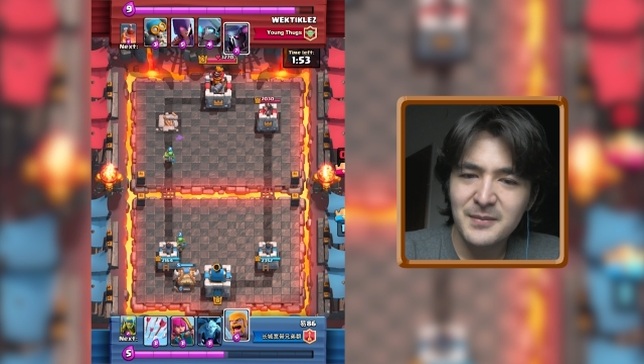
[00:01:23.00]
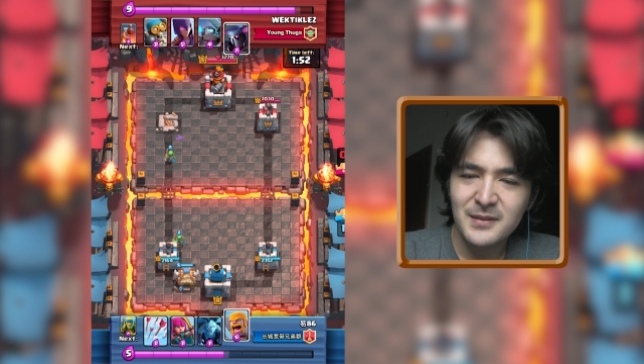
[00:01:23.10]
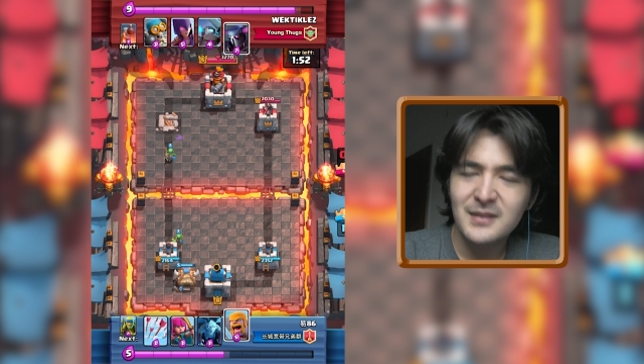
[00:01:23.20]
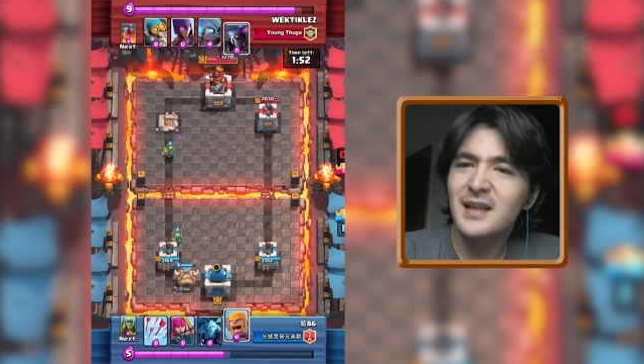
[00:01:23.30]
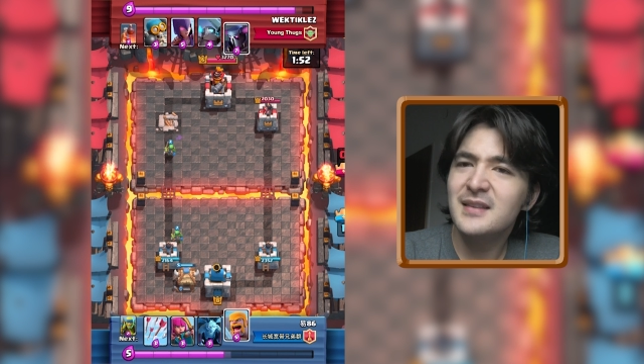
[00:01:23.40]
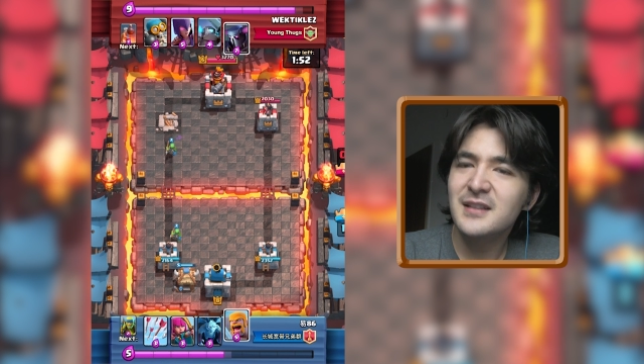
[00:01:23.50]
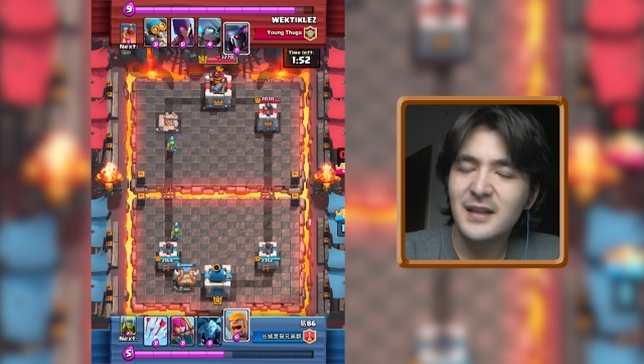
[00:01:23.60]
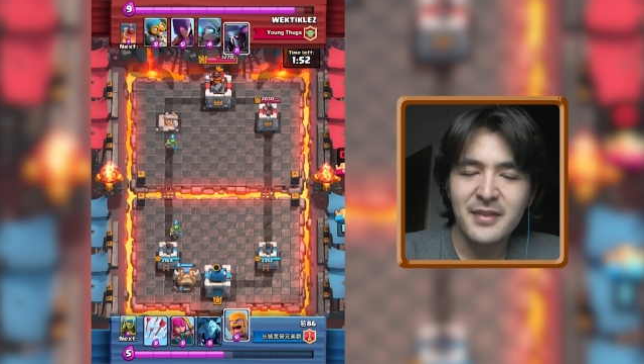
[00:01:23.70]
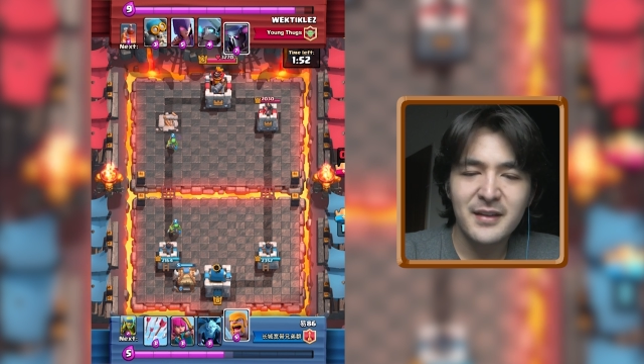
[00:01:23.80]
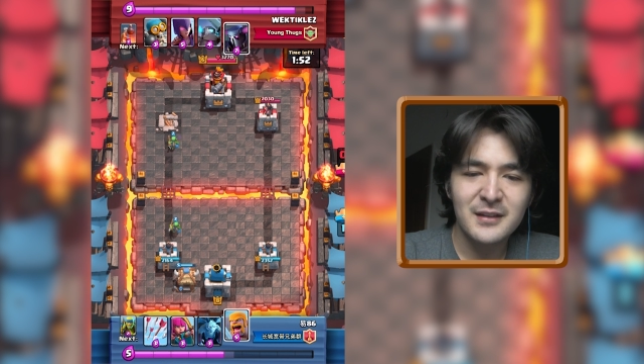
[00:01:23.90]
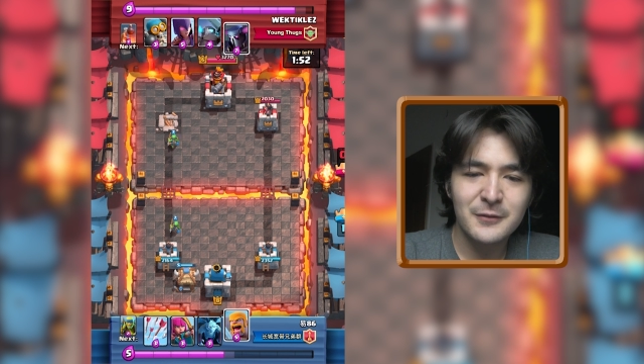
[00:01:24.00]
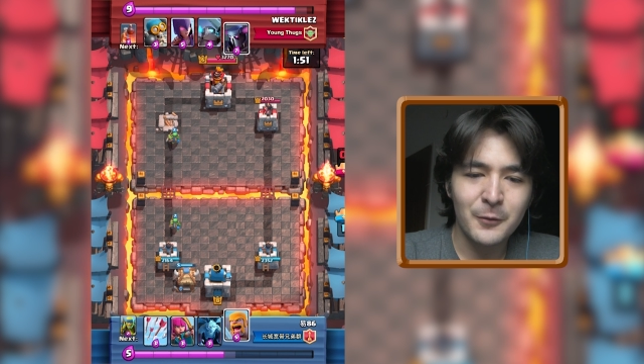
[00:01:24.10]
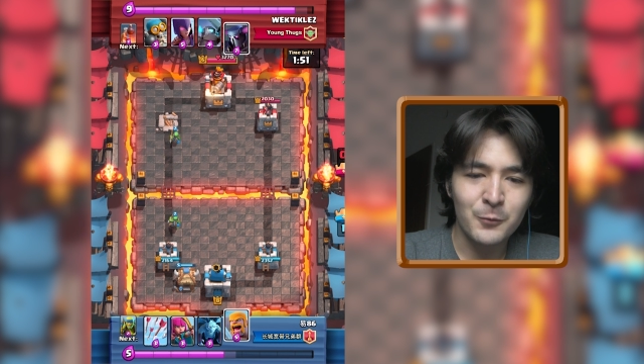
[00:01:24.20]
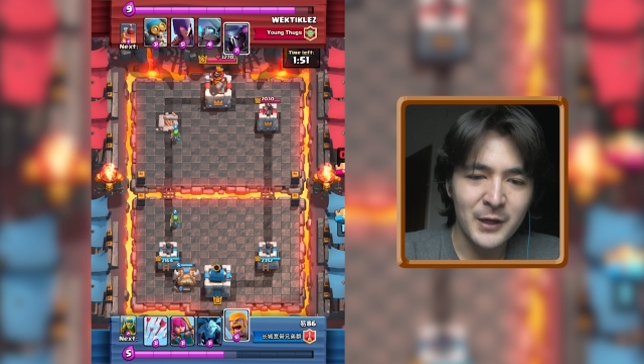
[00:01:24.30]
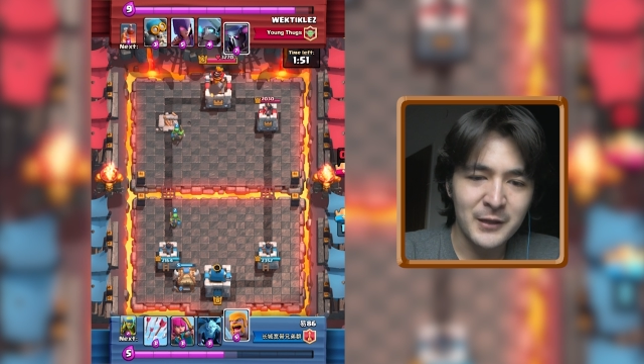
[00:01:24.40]
well, let's see, I think his
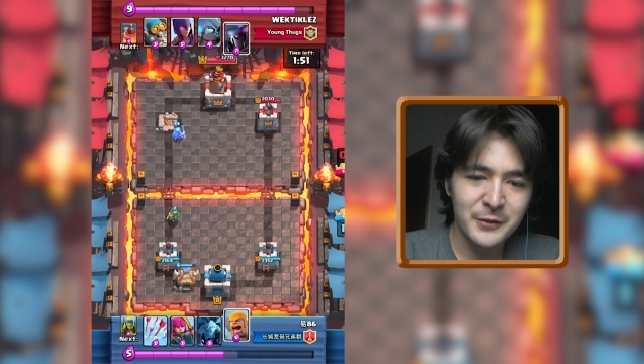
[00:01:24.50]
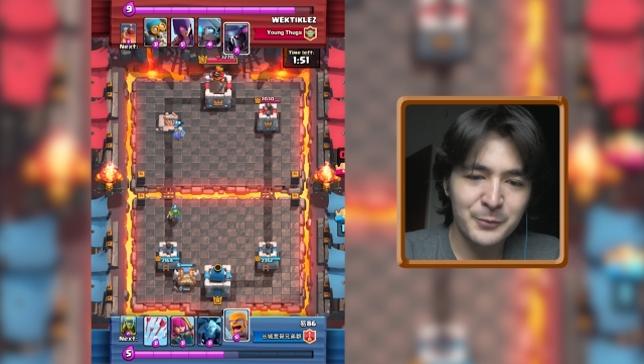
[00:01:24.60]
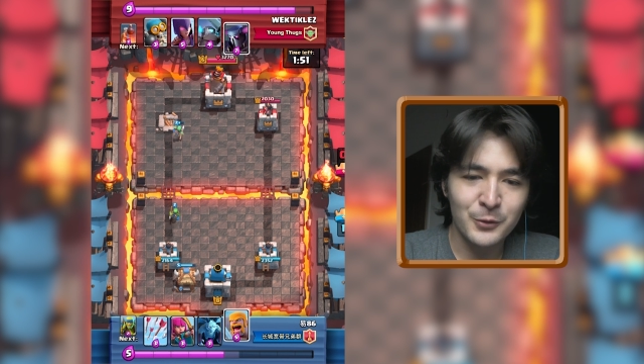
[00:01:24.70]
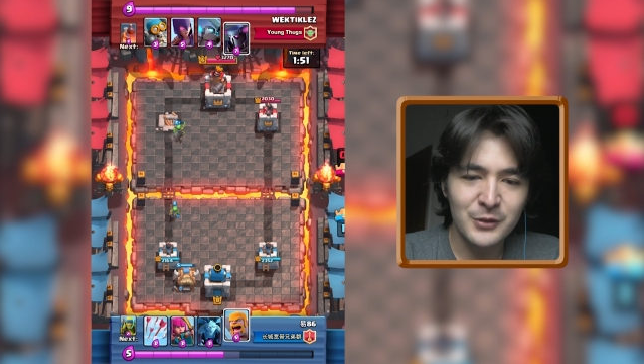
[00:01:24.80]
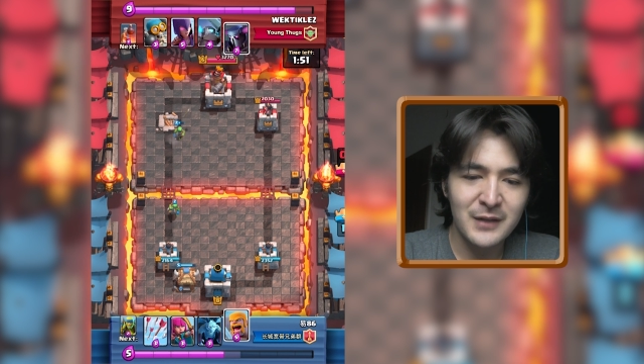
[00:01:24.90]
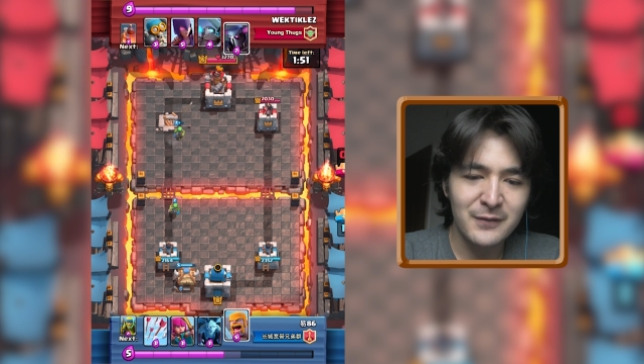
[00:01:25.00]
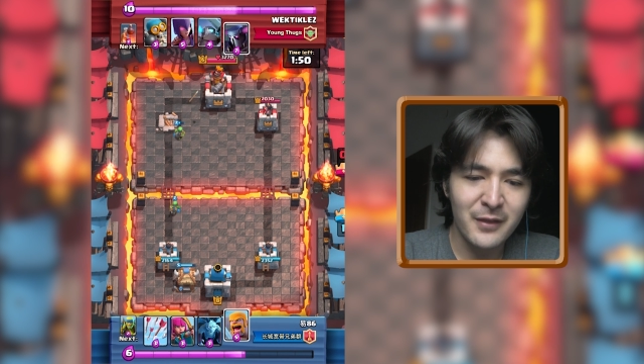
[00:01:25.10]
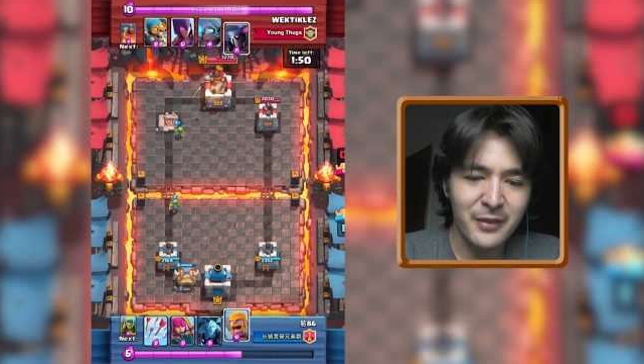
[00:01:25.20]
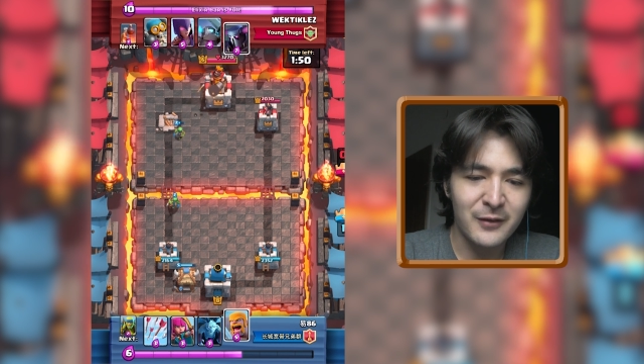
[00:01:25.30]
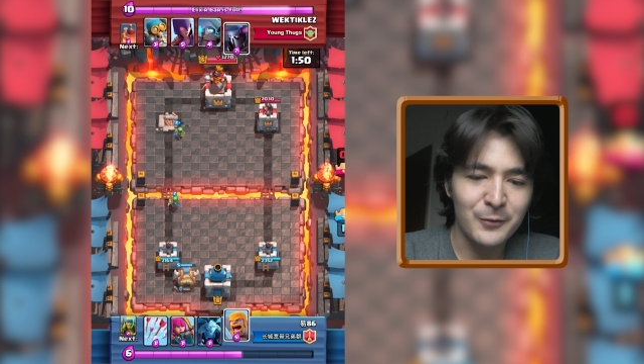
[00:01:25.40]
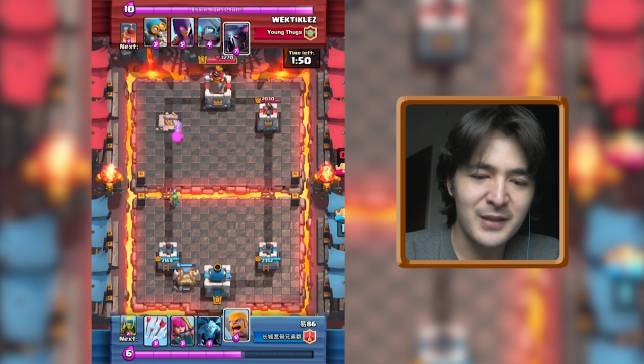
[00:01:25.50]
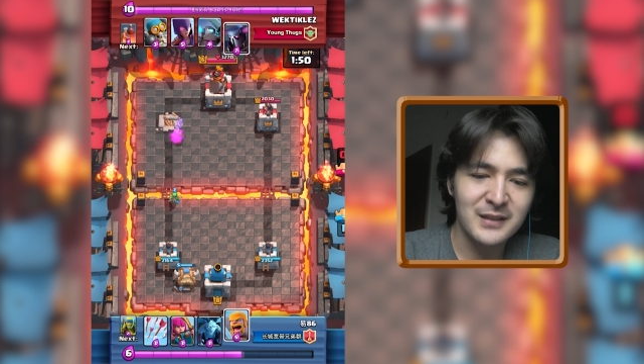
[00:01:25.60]
rares were level 3,